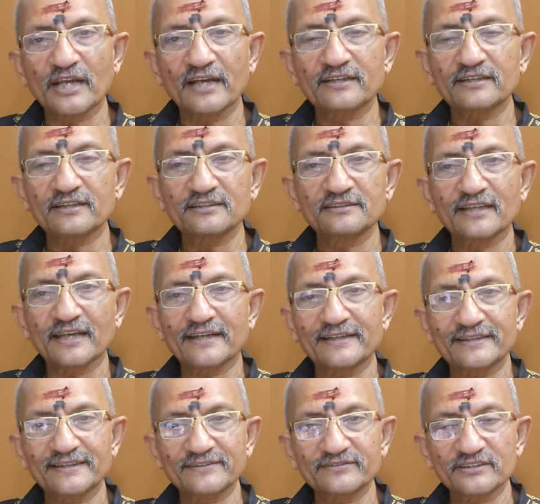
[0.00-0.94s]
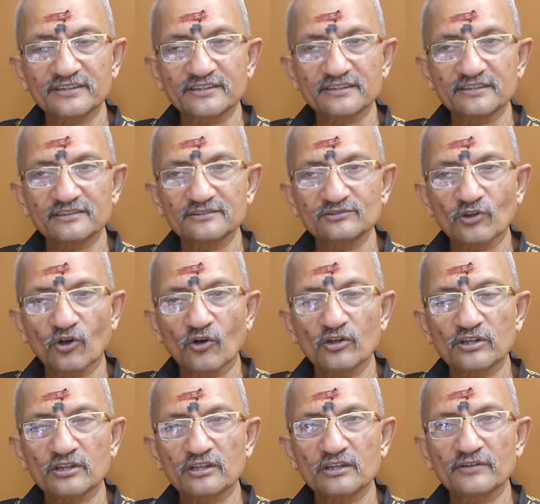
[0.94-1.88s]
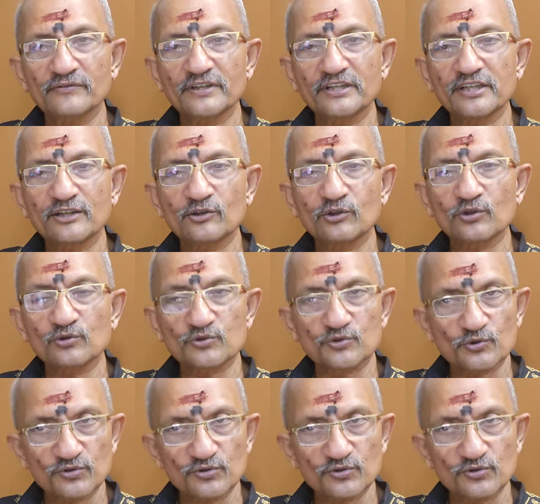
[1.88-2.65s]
get a negative return or a very close